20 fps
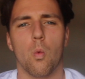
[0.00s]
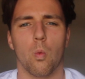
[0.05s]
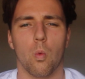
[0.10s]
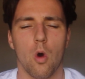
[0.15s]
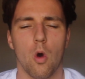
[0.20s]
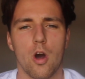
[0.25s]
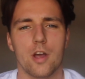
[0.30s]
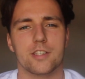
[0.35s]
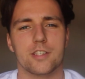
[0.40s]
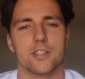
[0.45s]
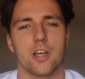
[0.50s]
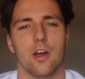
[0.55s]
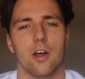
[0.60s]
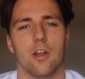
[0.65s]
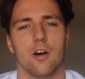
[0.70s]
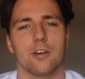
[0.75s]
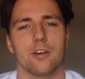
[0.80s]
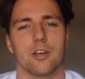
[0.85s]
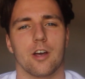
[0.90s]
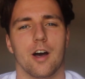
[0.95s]
What is
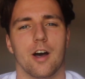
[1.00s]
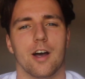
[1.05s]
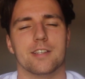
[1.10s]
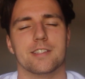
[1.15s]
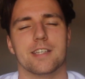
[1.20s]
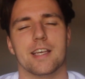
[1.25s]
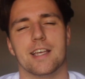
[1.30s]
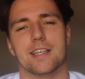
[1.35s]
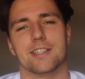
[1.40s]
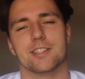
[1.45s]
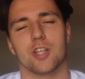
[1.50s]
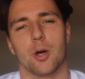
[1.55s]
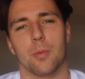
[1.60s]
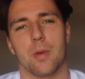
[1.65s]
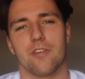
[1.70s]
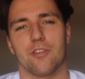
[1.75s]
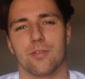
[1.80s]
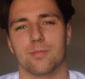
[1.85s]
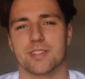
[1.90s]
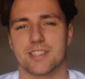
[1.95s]
going on, guys? It is Tom
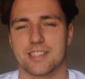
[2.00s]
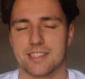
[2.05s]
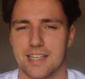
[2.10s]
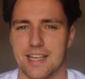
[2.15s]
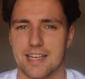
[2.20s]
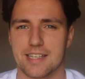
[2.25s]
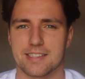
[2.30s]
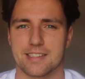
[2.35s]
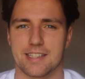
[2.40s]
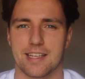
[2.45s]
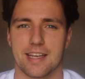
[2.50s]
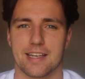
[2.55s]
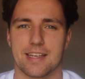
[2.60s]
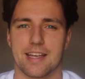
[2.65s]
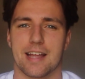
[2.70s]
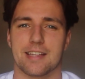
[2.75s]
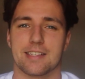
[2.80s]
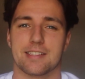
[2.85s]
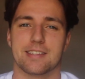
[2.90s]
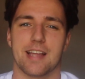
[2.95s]
here from Sneaks and
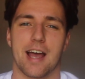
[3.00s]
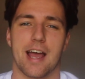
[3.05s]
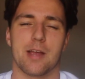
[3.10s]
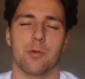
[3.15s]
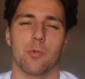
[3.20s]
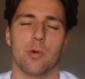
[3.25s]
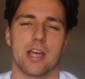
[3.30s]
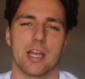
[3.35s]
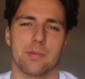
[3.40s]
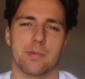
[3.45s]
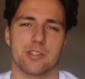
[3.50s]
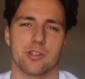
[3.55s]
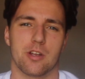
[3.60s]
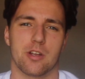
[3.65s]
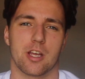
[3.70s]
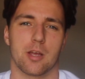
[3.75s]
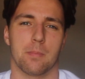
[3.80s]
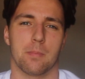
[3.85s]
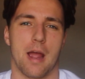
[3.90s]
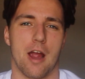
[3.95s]
Heat, and today we're going to be
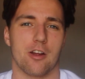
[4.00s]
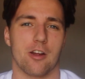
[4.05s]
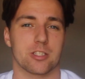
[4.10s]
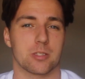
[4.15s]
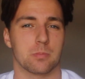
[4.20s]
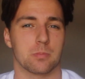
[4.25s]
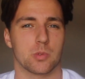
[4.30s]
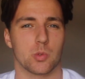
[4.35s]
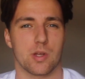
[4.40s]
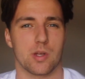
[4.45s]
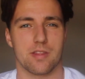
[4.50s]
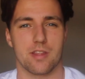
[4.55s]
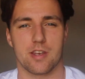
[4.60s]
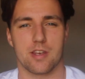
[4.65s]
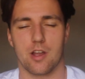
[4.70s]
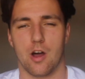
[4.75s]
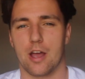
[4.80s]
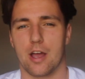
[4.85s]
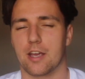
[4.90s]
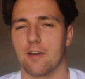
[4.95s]
doing a comparison between the
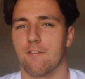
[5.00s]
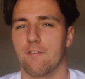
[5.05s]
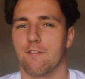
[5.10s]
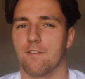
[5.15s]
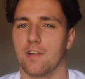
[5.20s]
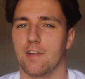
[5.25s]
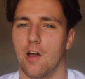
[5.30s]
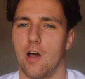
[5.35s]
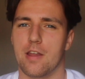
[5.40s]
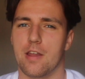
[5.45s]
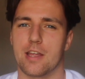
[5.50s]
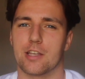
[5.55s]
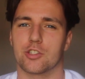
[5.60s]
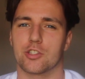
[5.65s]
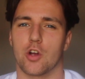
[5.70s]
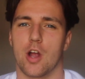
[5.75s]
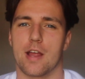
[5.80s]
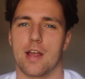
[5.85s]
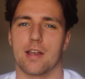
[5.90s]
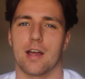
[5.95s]
NIKE Flyknit
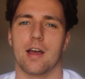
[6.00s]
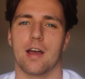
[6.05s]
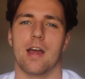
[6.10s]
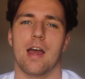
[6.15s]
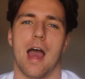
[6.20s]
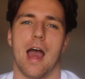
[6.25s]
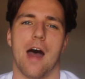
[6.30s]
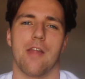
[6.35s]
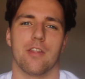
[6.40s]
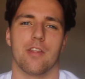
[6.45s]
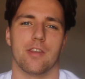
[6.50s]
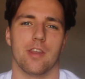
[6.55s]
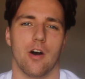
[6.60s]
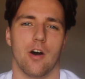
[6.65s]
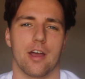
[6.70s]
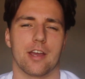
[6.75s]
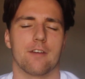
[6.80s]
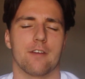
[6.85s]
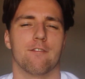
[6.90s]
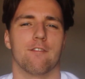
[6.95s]
Trainer and the
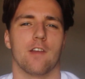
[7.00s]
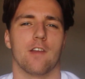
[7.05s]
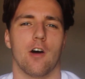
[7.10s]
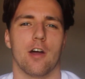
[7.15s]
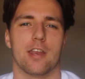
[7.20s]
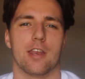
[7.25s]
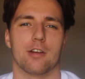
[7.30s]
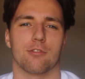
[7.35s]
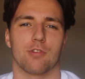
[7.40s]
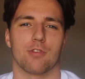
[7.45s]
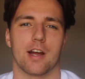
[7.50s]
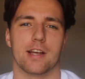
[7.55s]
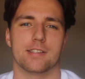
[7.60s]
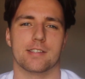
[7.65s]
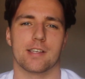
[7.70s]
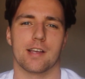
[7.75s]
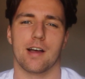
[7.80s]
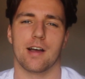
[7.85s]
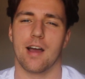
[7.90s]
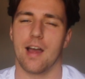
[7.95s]
NIKE Flyknit
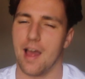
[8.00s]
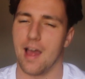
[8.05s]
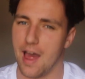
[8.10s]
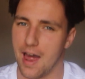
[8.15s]
Racer.